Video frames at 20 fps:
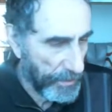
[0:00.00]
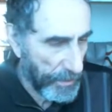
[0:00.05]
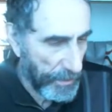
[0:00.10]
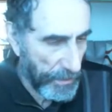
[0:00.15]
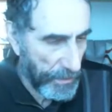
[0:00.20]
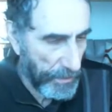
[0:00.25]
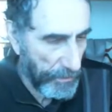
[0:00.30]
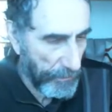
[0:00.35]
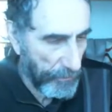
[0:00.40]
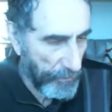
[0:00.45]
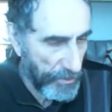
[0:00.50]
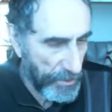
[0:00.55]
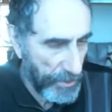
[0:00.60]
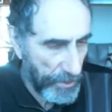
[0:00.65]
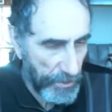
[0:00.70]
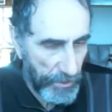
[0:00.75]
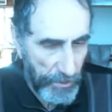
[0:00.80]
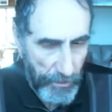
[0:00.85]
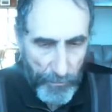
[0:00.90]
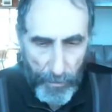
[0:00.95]
and
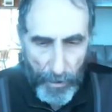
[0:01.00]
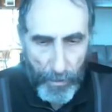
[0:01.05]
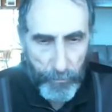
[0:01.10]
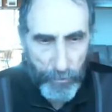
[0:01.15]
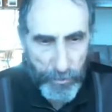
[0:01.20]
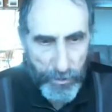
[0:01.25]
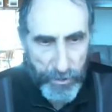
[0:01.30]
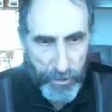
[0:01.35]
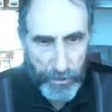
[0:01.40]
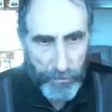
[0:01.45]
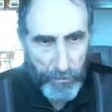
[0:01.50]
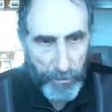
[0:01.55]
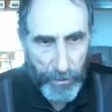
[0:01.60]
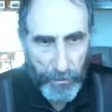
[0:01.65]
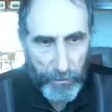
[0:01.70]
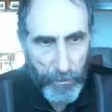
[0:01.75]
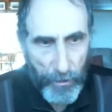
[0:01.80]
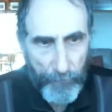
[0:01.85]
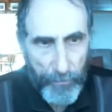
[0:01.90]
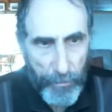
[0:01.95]
uh, it was his to
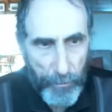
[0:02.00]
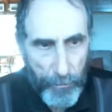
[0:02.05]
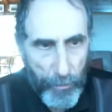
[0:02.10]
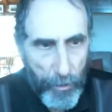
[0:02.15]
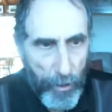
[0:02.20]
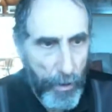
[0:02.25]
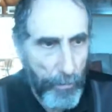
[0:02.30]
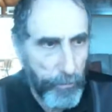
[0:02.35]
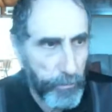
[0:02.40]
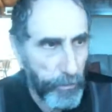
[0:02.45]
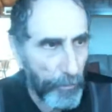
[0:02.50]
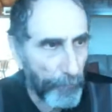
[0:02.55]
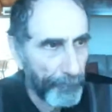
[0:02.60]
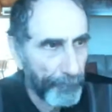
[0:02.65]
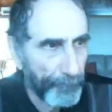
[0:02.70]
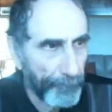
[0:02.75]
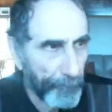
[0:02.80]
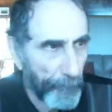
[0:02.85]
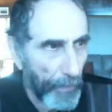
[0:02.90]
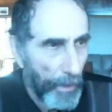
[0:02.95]
publish. He, he loved the
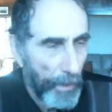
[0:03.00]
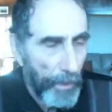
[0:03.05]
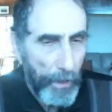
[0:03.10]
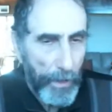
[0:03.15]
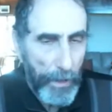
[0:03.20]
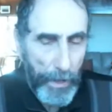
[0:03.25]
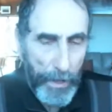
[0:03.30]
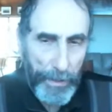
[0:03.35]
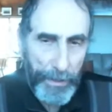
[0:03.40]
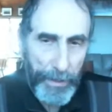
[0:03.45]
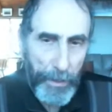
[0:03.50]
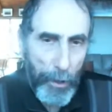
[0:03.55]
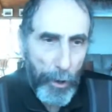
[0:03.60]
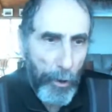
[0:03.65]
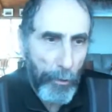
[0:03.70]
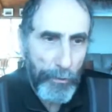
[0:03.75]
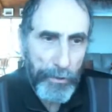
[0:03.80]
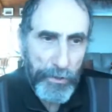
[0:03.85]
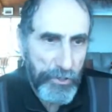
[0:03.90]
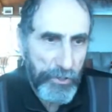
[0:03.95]
problem.
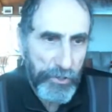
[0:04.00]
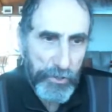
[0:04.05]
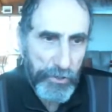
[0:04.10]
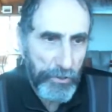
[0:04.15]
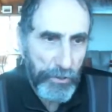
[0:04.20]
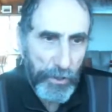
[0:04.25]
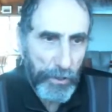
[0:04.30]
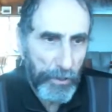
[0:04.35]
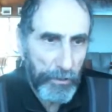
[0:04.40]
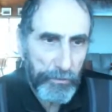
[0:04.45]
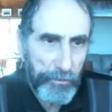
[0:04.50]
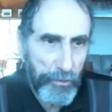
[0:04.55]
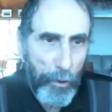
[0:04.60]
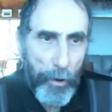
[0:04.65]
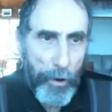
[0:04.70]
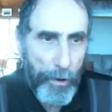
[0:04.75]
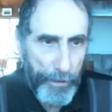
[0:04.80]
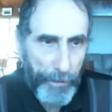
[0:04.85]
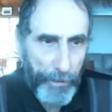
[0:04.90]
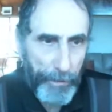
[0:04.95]
And he always
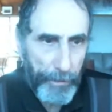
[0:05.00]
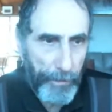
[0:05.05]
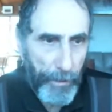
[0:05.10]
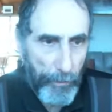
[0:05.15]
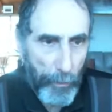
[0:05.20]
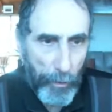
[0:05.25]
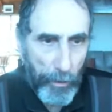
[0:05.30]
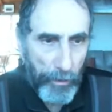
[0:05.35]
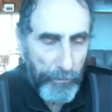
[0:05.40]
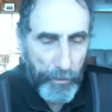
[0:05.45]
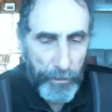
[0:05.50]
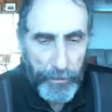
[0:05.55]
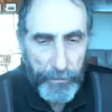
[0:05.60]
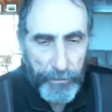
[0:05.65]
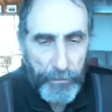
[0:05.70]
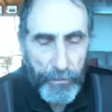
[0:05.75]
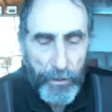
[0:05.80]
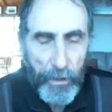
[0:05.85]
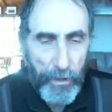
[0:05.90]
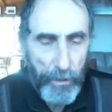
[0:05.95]
uh, taught it at
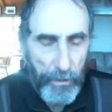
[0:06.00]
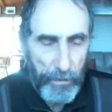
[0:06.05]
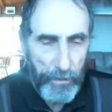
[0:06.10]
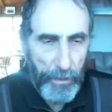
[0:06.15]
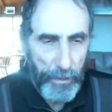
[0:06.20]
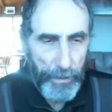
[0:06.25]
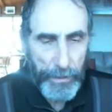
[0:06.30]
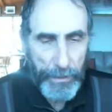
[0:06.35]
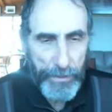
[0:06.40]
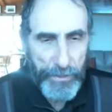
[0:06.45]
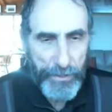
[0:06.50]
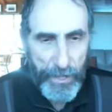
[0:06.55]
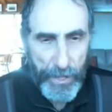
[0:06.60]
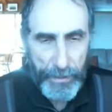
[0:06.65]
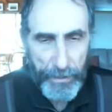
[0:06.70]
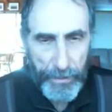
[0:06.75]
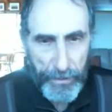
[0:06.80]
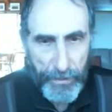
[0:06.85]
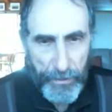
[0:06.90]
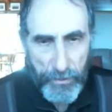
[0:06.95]
Harvard, and,
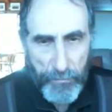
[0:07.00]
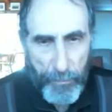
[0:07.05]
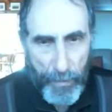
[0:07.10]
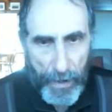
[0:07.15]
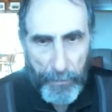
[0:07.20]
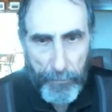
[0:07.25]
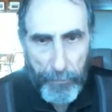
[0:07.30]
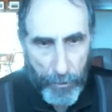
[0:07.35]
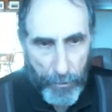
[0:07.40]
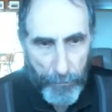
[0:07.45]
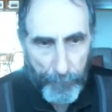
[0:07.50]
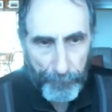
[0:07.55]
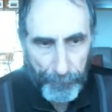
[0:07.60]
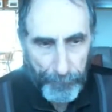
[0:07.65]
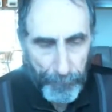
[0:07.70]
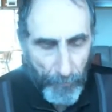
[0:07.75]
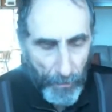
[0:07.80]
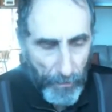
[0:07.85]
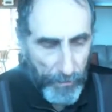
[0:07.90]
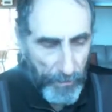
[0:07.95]
and he said in his
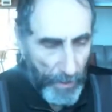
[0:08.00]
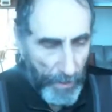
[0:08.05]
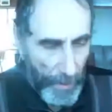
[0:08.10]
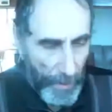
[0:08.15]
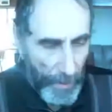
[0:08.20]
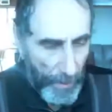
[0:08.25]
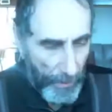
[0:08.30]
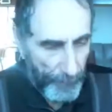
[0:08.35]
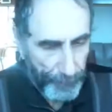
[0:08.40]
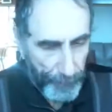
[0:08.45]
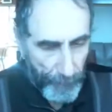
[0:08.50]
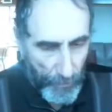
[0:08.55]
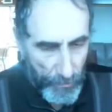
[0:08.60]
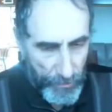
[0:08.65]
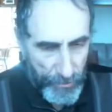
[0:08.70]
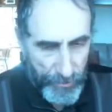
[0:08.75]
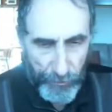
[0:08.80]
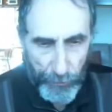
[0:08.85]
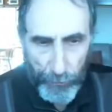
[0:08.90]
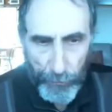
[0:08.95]
paper
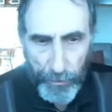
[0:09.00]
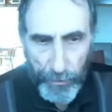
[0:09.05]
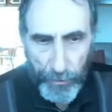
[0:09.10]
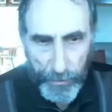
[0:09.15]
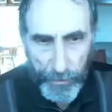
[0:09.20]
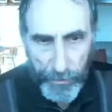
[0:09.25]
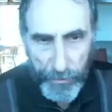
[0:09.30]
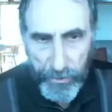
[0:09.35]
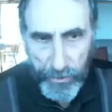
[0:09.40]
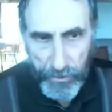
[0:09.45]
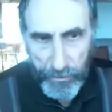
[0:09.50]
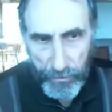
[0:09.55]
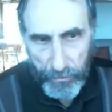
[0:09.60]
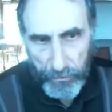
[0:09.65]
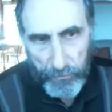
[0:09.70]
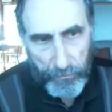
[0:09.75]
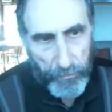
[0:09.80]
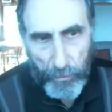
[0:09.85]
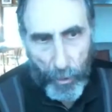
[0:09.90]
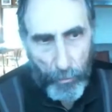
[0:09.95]
that the
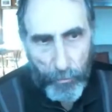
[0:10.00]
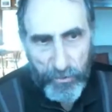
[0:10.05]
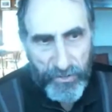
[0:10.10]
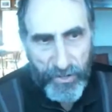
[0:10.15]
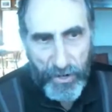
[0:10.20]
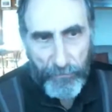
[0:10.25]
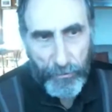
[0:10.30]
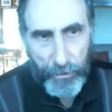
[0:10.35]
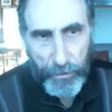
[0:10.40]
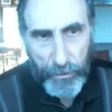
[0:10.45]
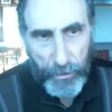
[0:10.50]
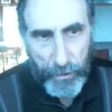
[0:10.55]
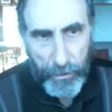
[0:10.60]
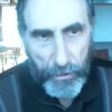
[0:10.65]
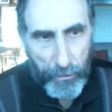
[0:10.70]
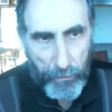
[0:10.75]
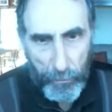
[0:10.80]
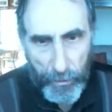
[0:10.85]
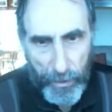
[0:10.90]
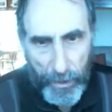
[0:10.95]
students, almost
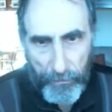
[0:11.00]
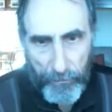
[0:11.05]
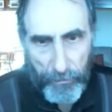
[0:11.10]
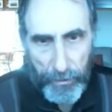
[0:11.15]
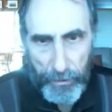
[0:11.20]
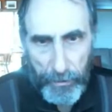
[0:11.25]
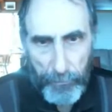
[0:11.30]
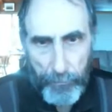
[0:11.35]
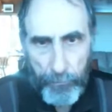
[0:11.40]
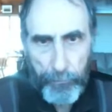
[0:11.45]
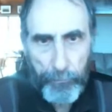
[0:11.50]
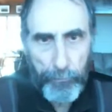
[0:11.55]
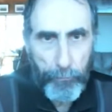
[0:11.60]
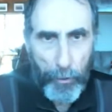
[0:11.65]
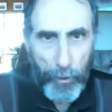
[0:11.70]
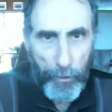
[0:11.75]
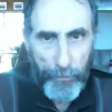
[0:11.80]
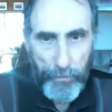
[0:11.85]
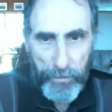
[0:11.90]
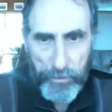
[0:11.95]
every year, whenever
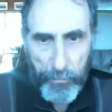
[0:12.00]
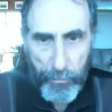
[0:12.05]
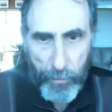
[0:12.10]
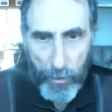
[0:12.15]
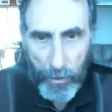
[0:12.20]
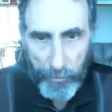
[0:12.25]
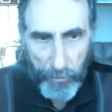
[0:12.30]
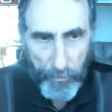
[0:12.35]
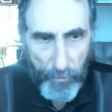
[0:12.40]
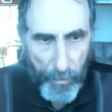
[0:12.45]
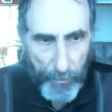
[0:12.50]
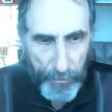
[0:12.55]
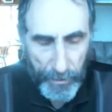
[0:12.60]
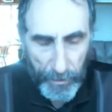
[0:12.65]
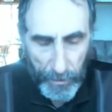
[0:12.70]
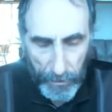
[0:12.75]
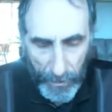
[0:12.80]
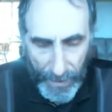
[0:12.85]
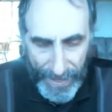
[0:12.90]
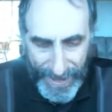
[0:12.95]
he brought this
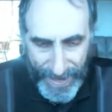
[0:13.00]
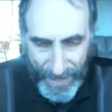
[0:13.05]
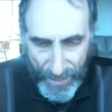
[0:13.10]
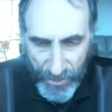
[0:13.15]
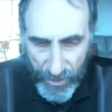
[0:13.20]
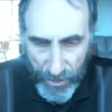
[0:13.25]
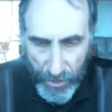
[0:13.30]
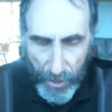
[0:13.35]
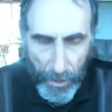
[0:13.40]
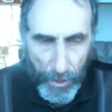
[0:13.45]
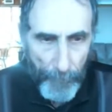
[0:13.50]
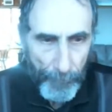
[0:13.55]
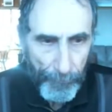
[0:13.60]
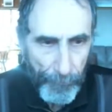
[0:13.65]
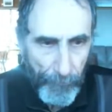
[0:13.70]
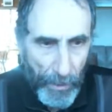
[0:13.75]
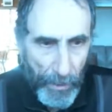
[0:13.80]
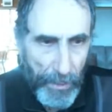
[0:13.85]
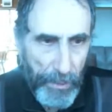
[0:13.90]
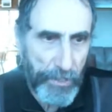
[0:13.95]
problem up in
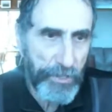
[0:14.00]
class,